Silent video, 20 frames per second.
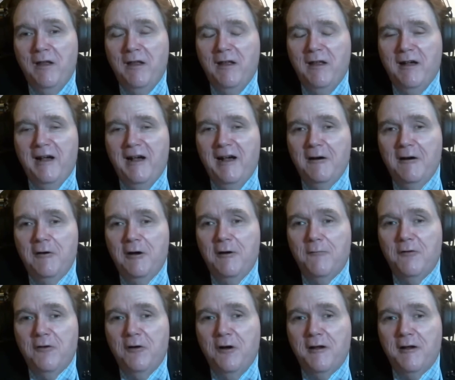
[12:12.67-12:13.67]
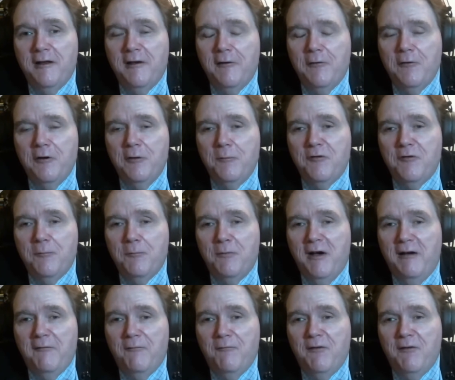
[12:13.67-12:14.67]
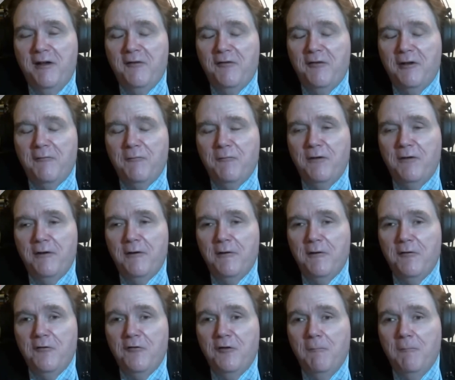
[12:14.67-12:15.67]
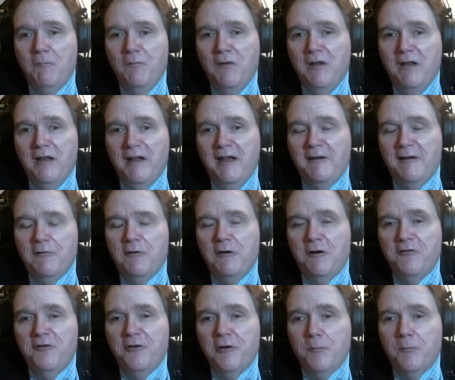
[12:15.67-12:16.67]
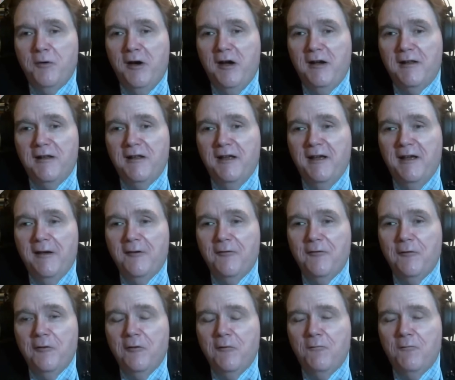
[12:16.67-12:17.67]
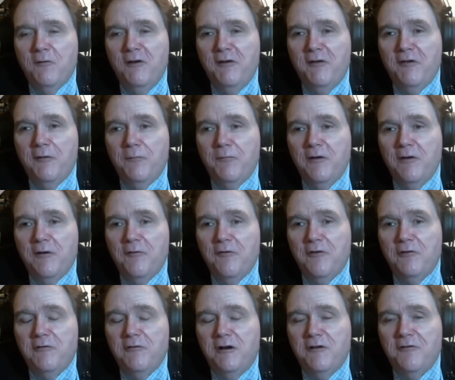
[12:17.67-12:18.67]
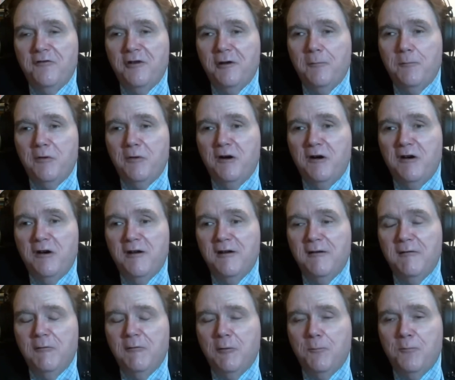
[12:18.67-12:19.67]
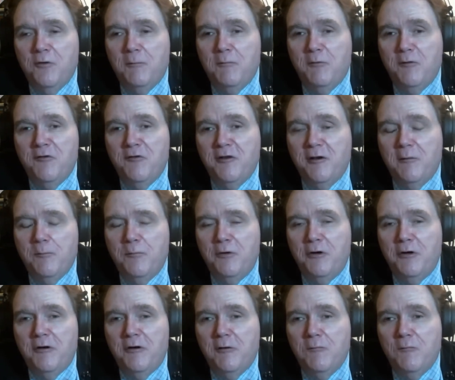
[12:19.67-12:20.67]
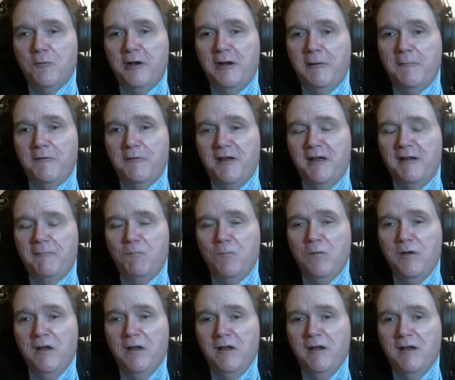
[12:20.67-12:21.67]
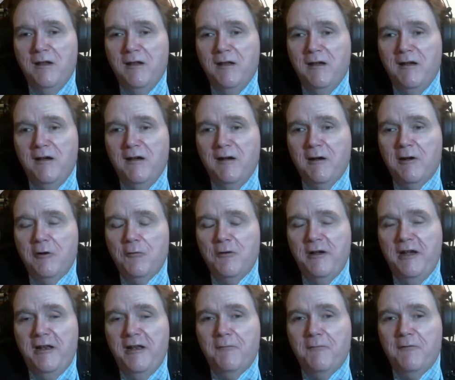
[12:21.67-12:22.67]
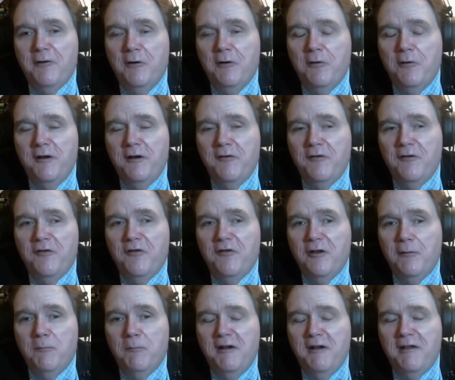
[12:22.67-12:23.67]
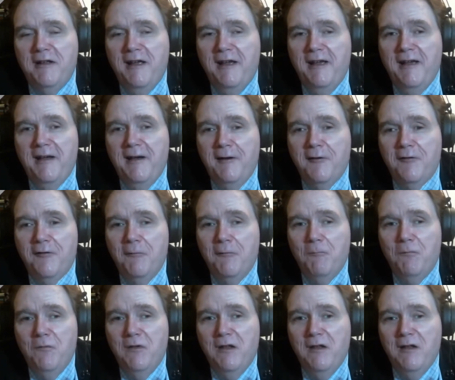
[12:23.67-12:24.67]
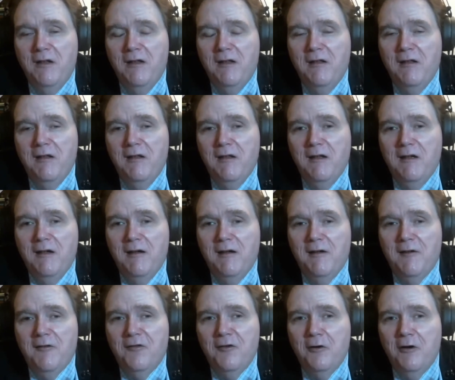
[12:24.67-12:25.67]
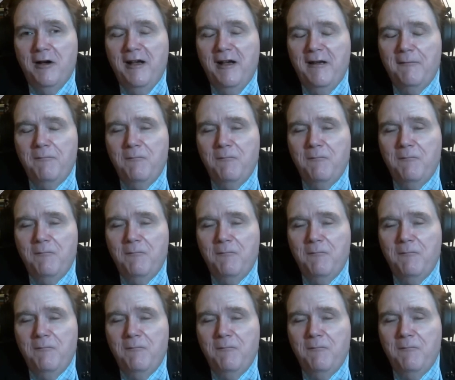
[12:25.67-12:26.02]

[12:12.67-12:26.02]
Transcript: I love talking to groups about facing fears and launching a podcast, or facing fears and launching a blog, or publishing a book, or whatever that creative goal is that somebody has. So I